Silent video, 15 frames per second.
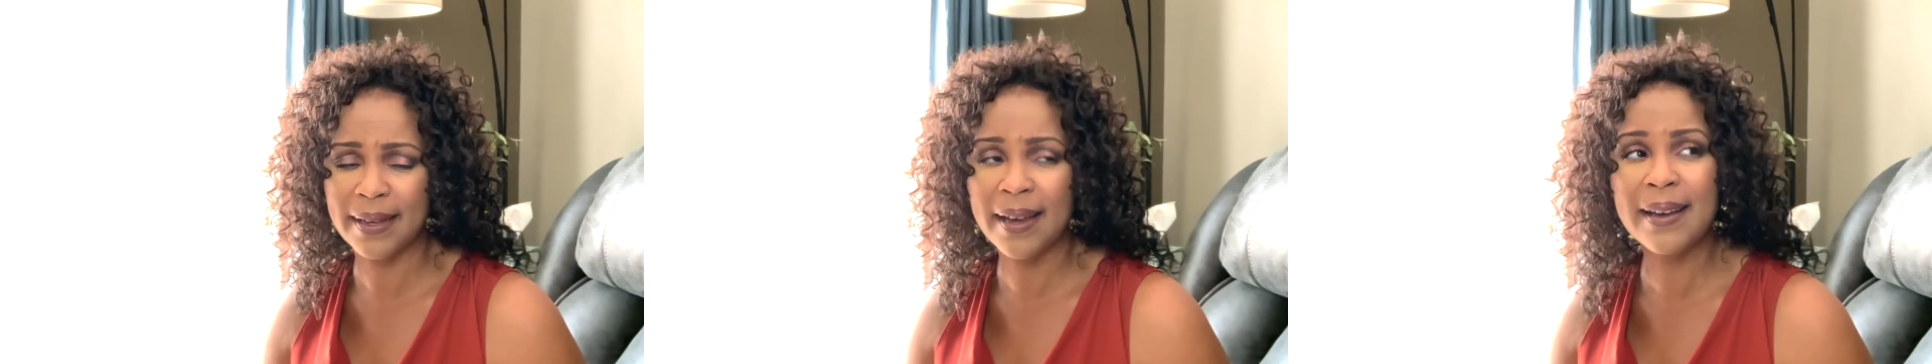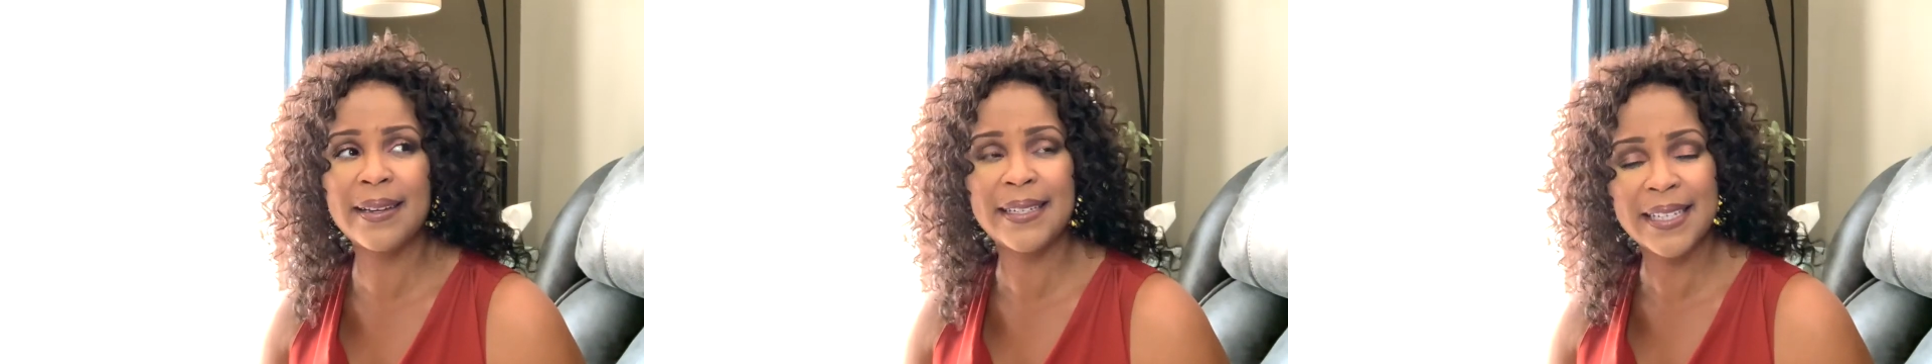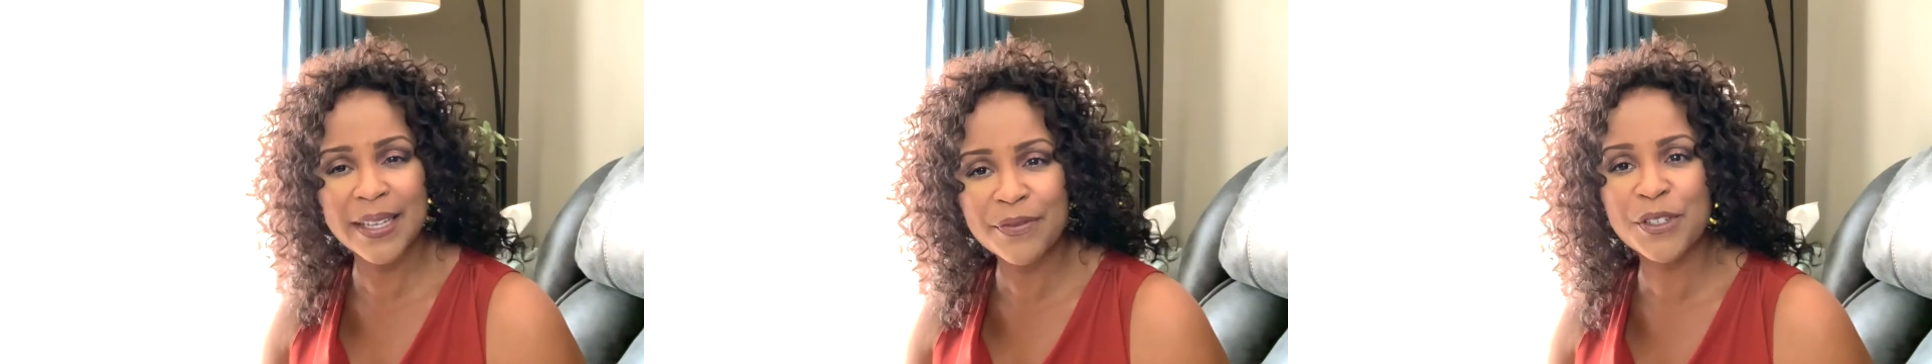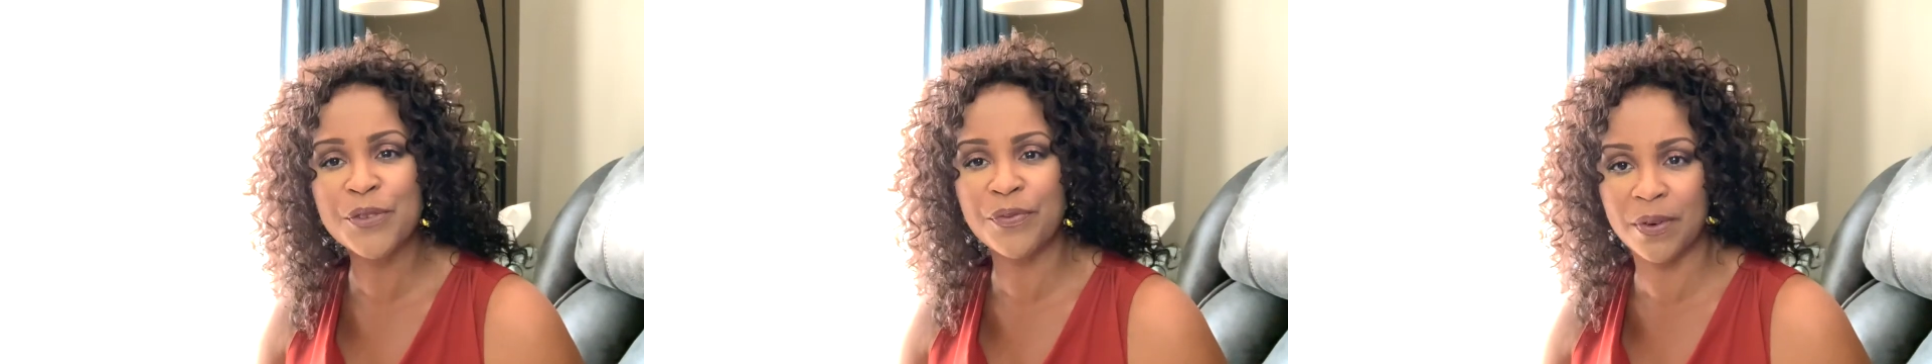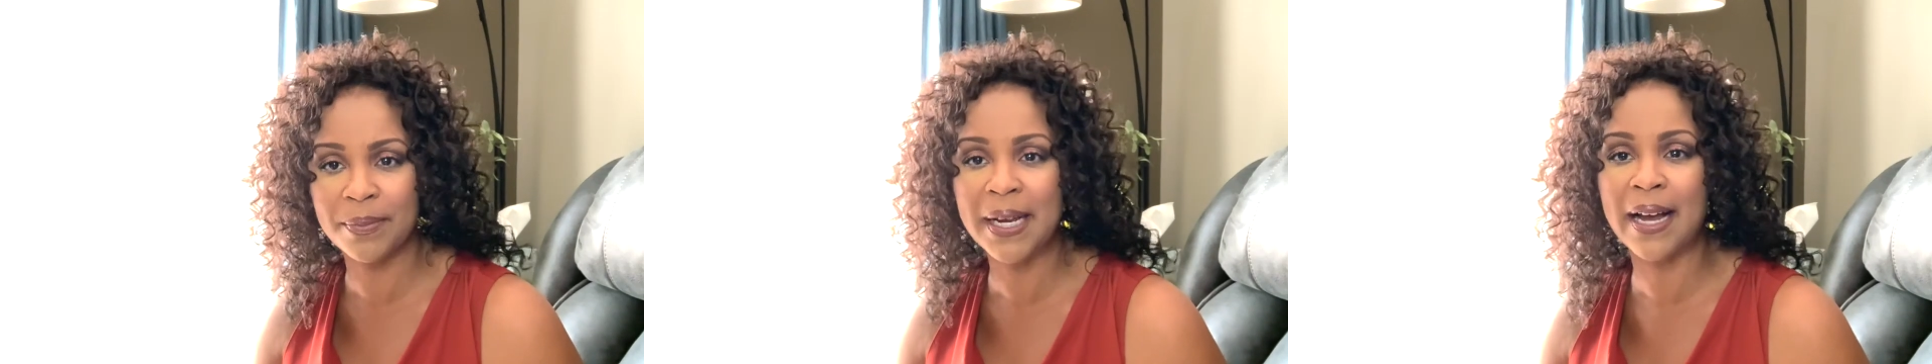a gift
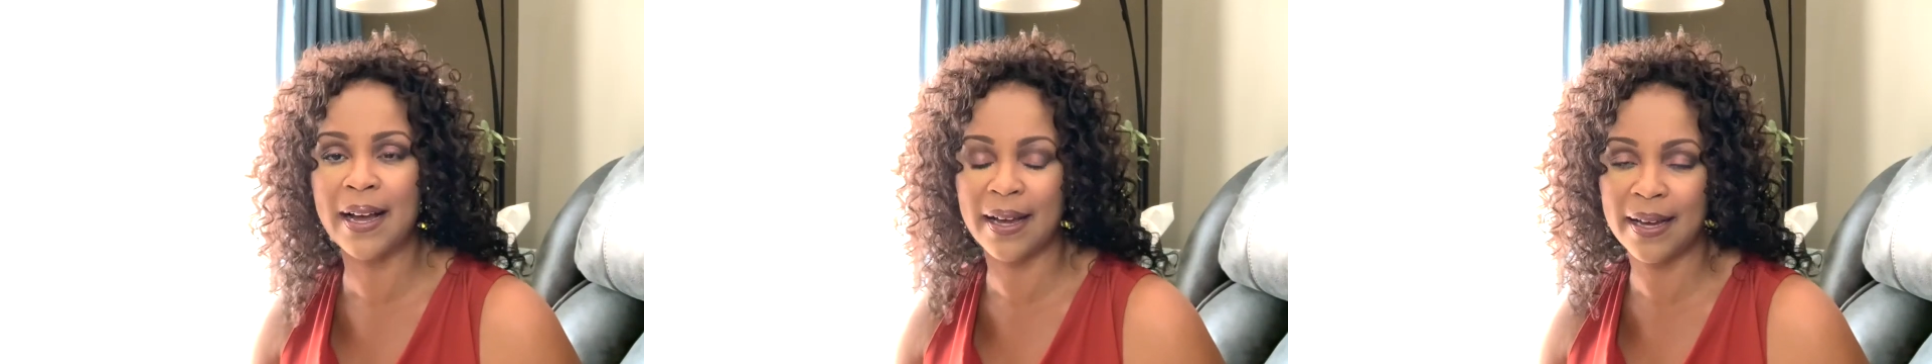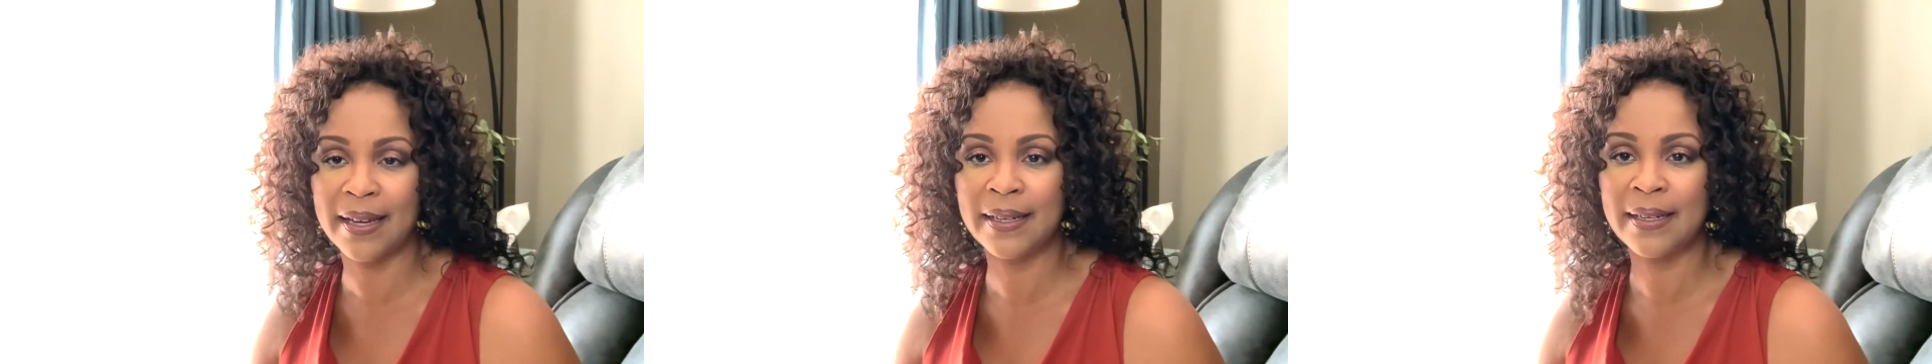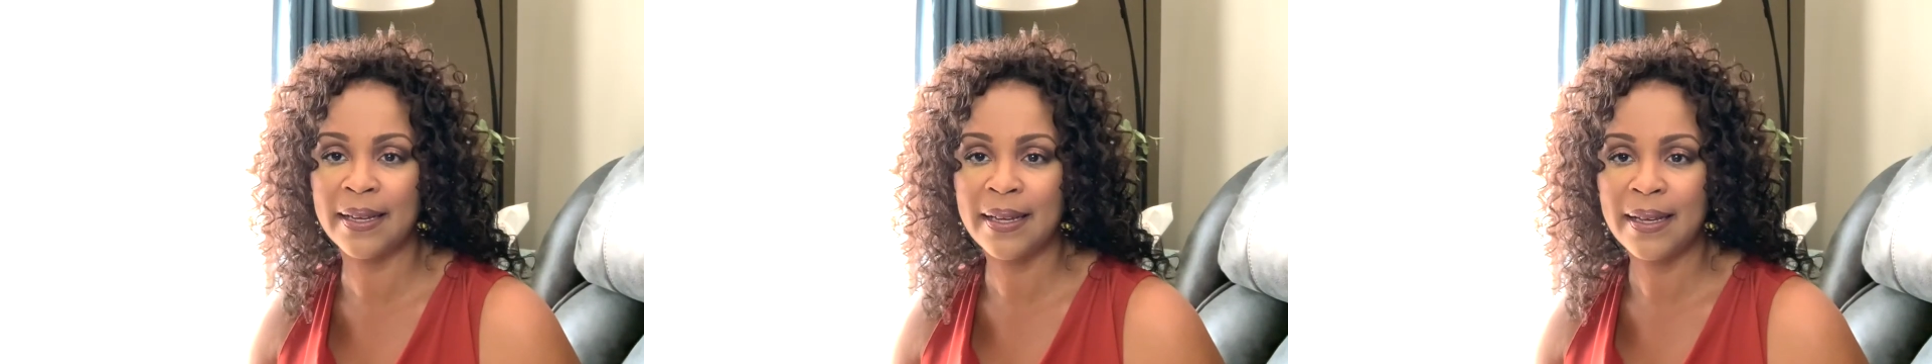from God,